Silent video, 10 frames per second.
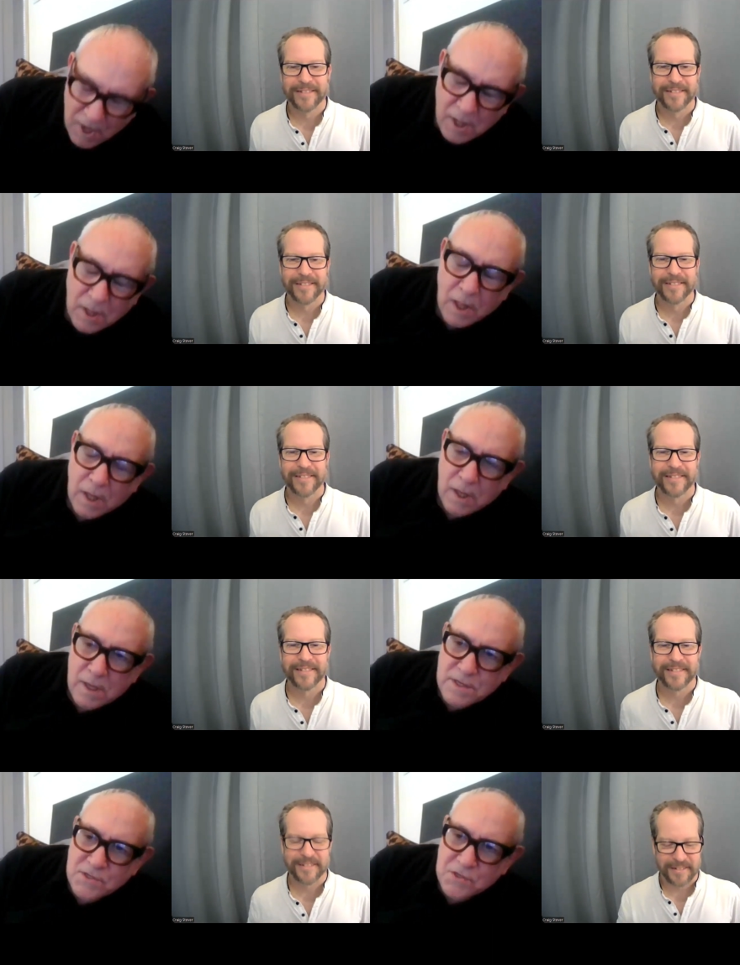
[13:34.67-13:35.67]
Speaker 1: Well,
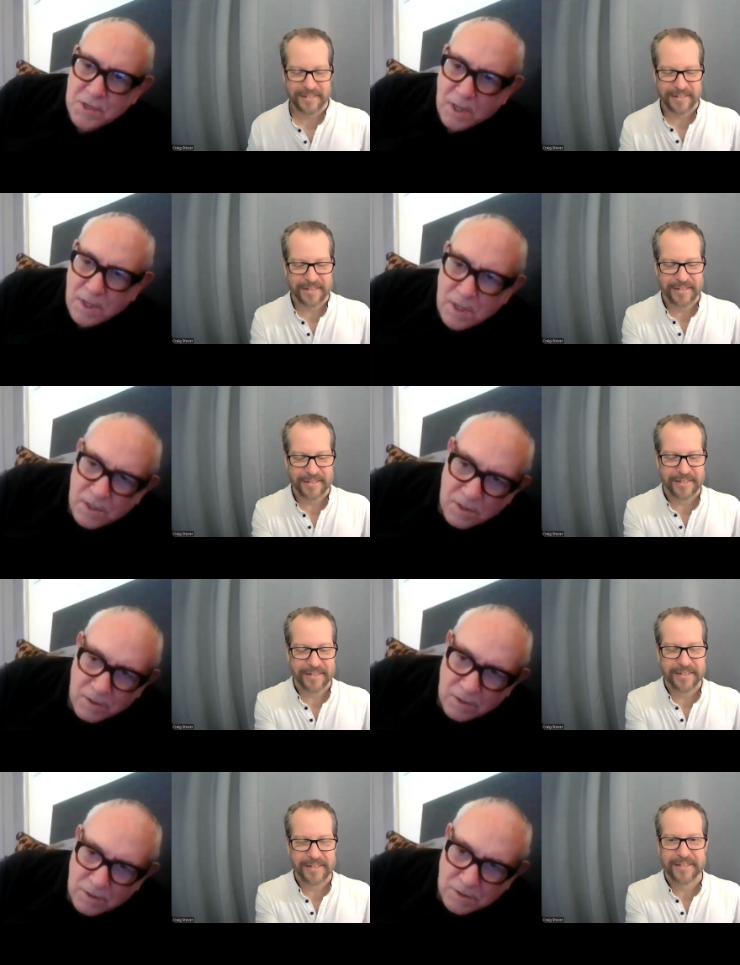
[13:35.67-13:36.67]
I studied
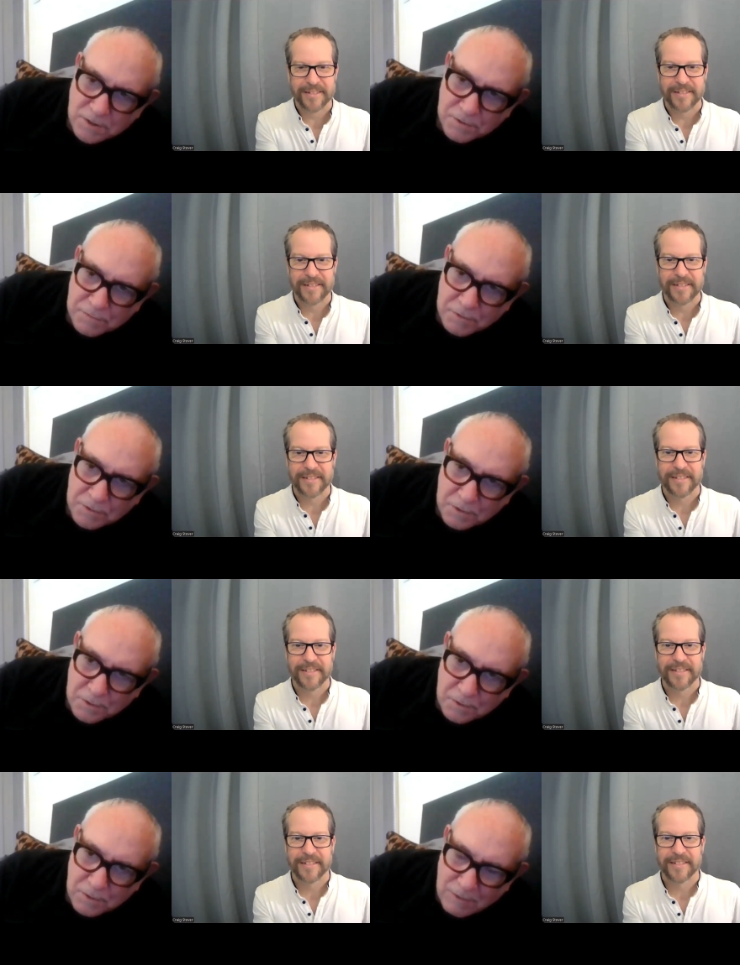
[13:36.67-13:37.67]
all
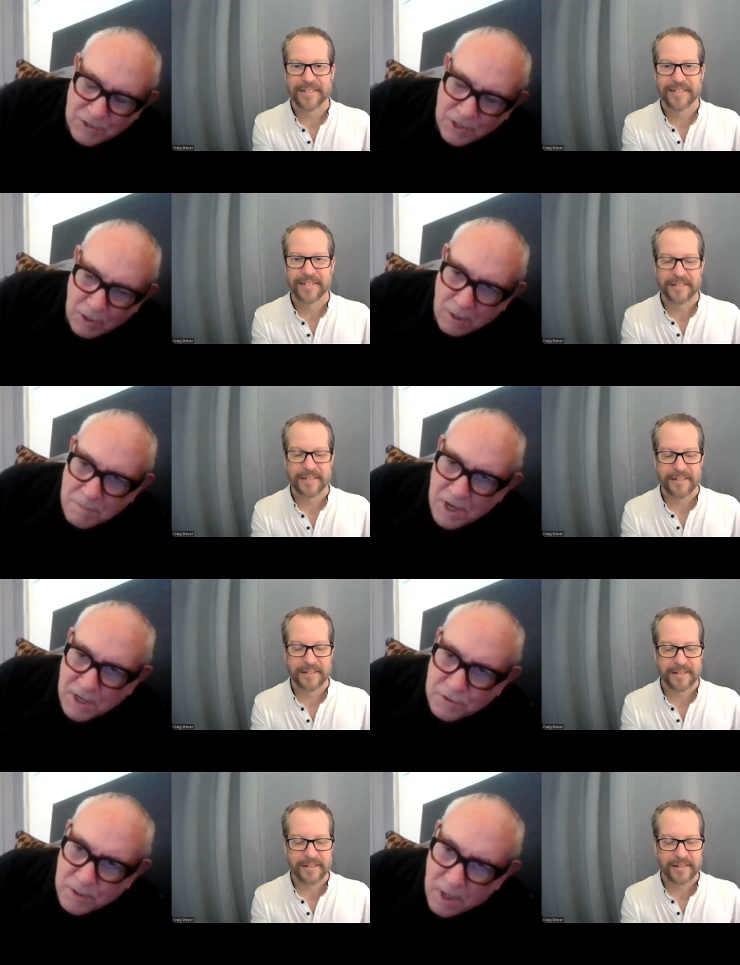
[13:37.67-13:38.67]
through, I was an art
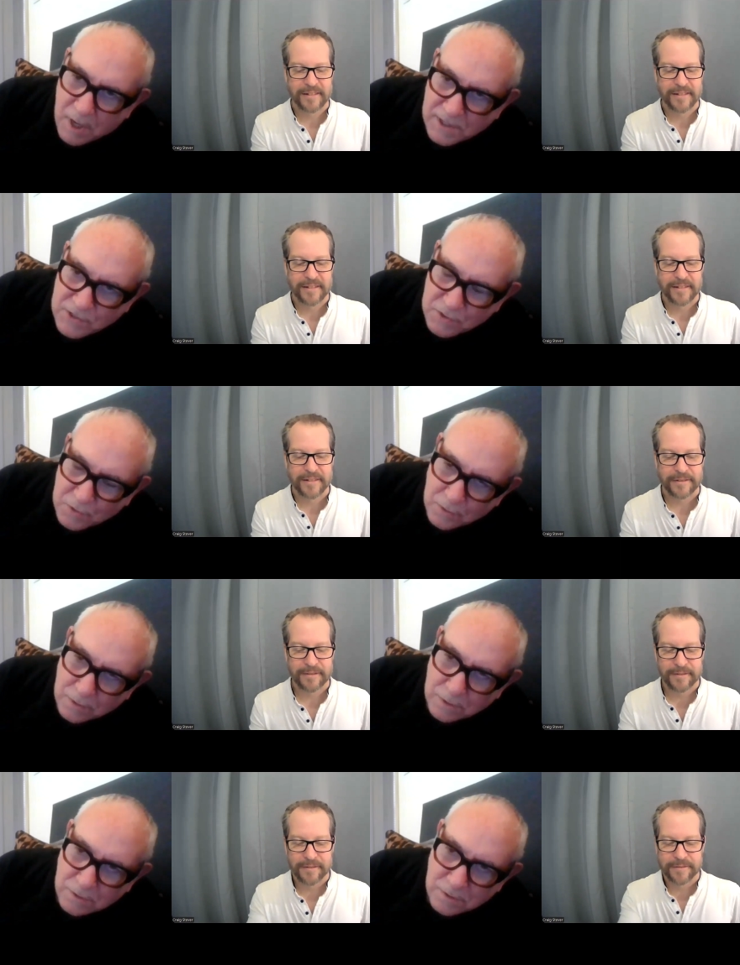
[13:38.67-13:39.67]
major in high
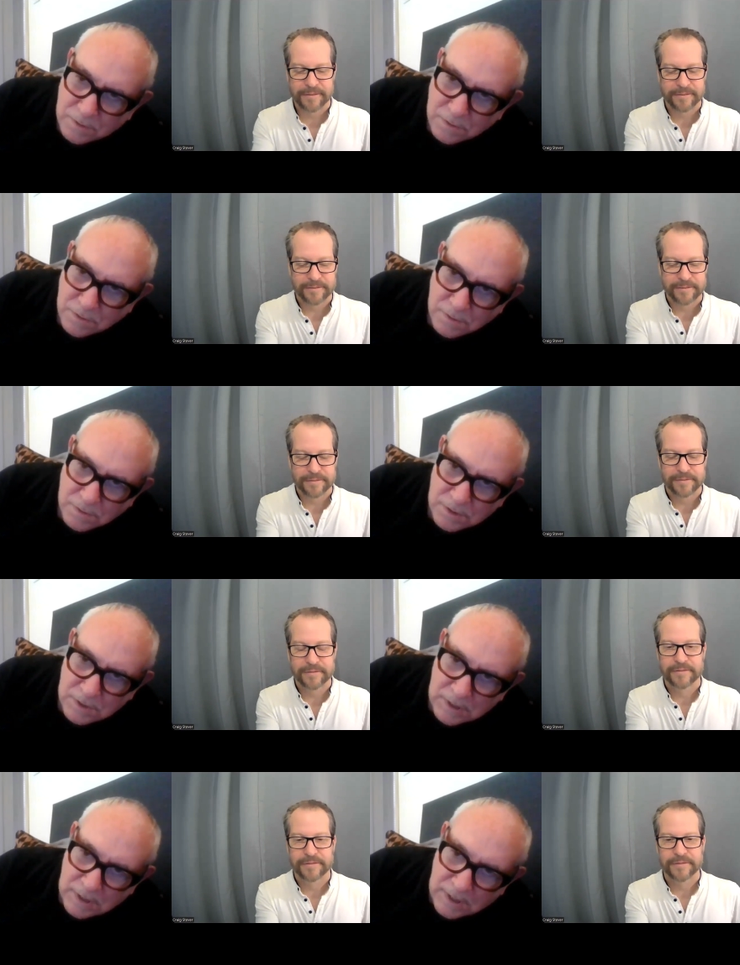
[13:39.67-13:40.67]
school.
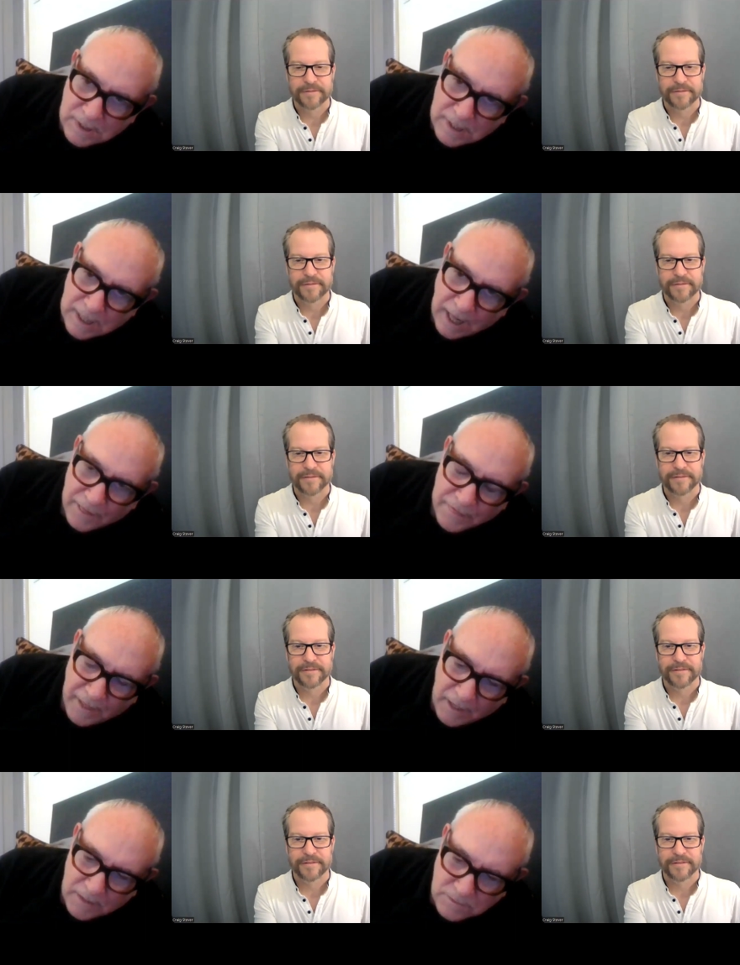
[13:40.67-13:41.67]
And
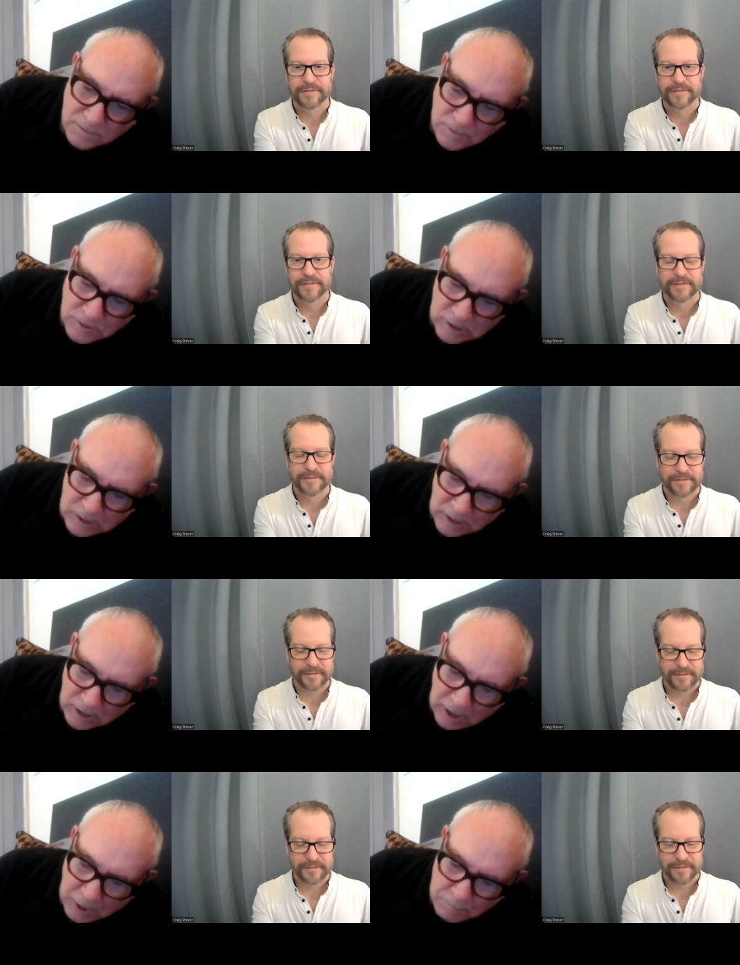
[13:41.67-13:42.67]
then
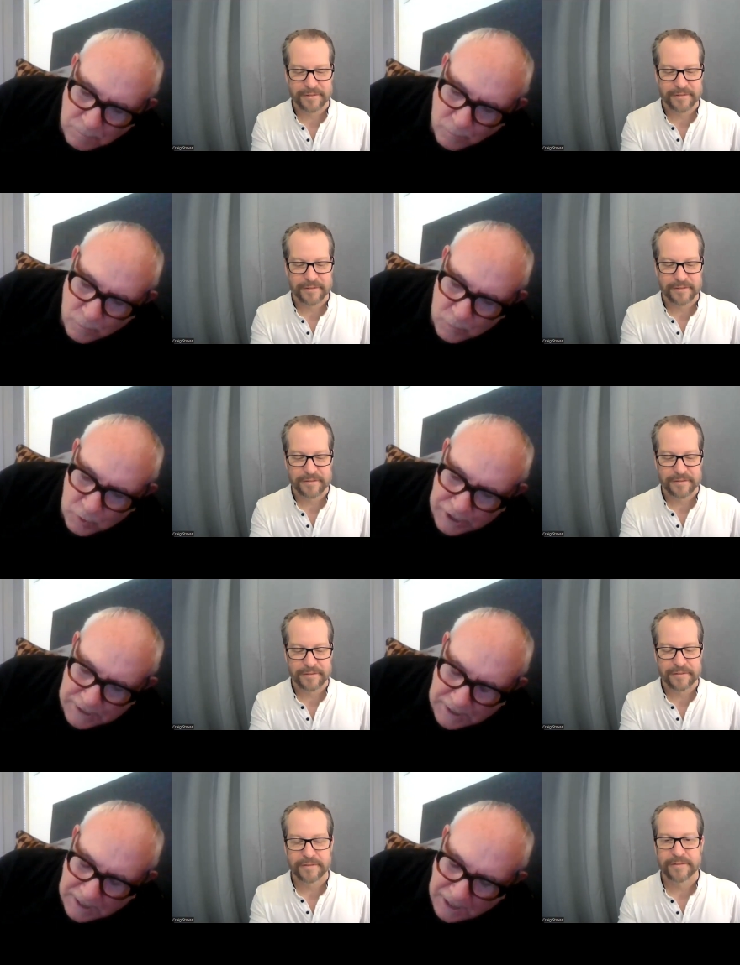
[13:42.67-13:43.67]

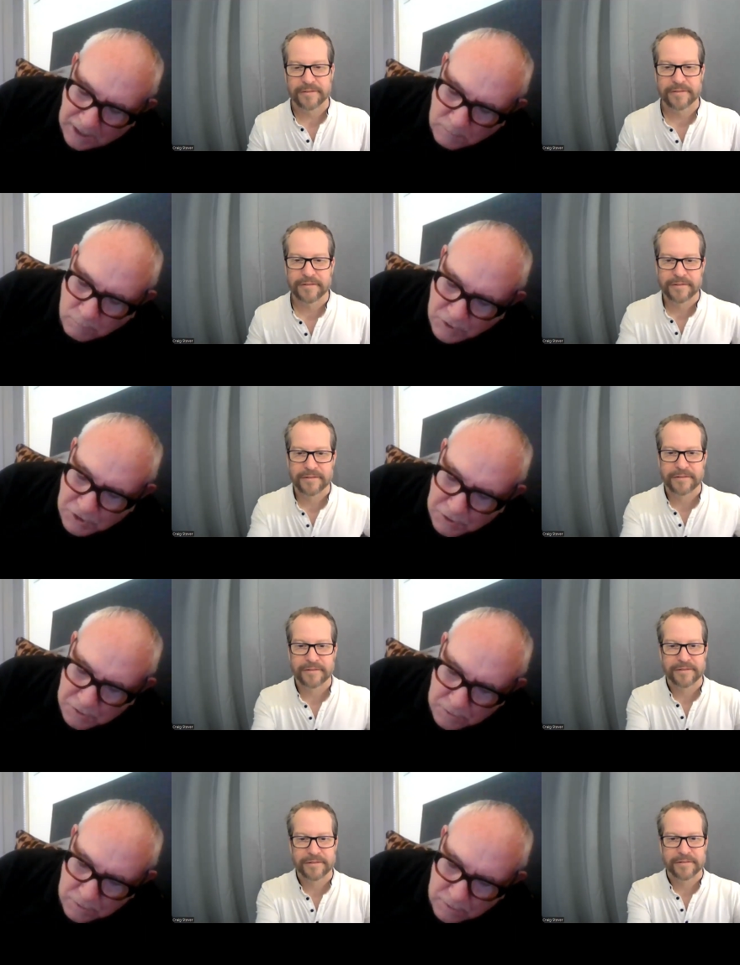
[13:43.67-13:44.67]
when it came
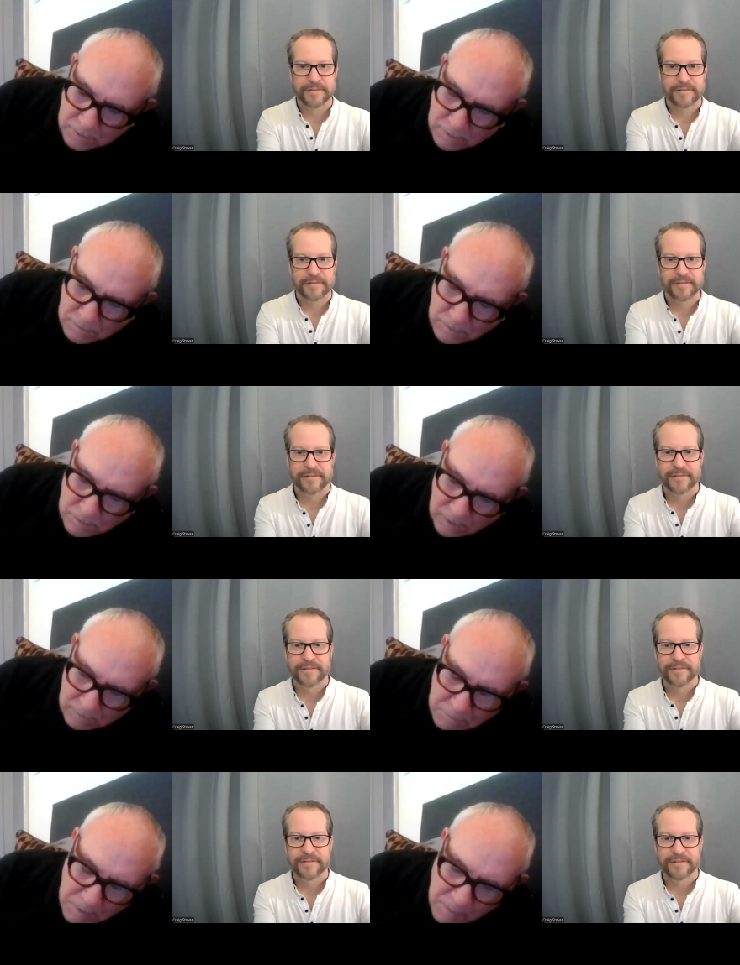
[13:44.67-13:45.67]
to,
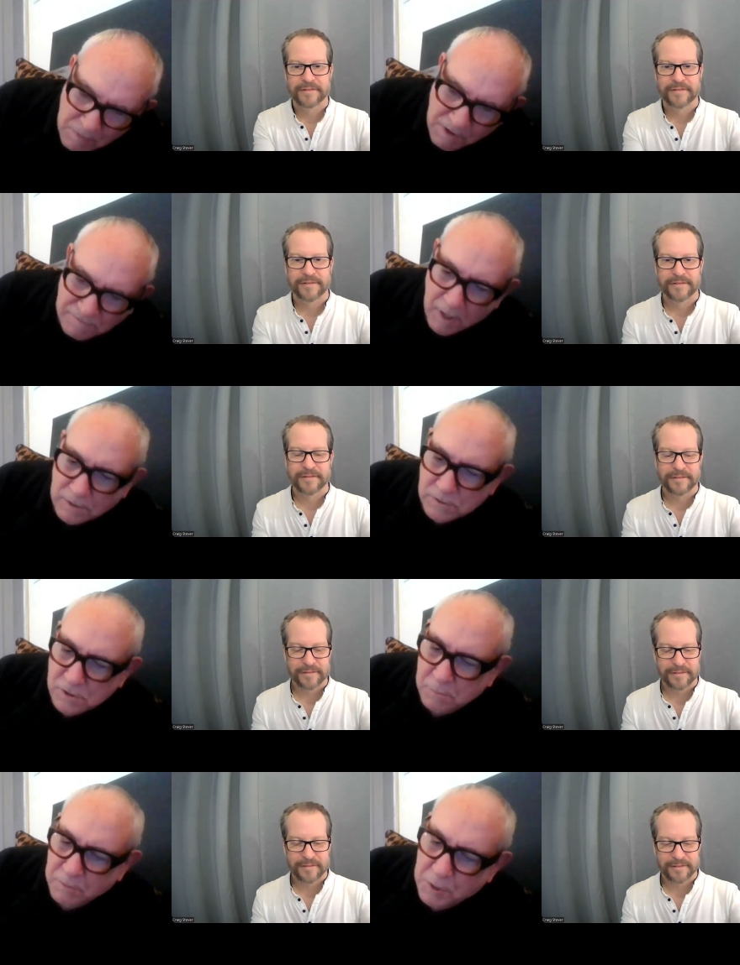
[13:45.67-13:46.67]
I remember my father
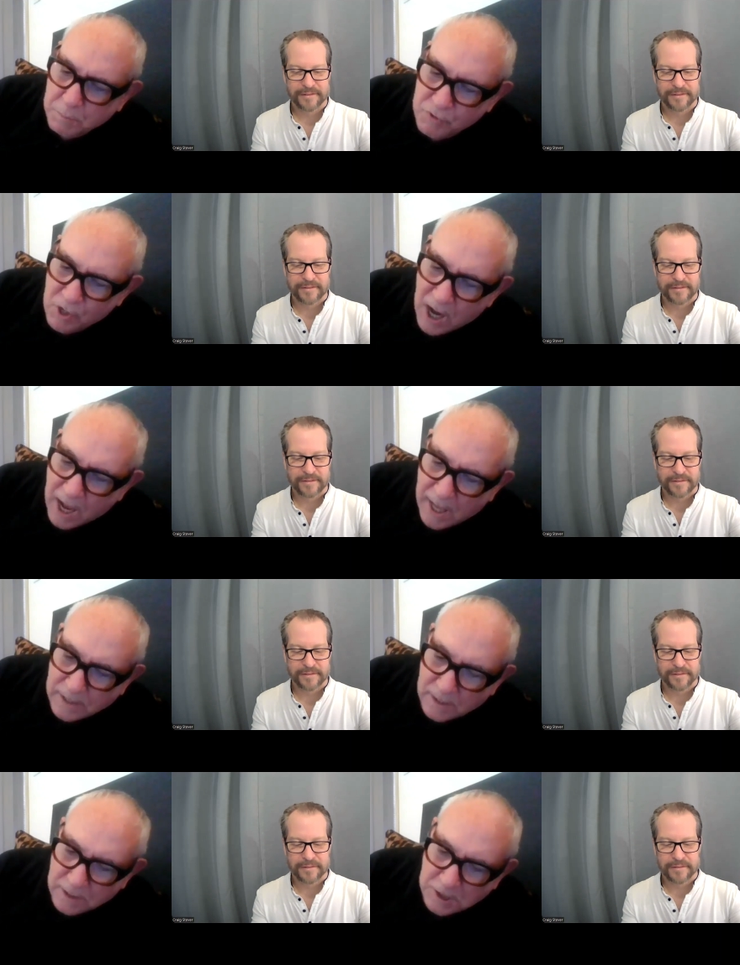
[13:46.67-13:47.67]
took me to Pratt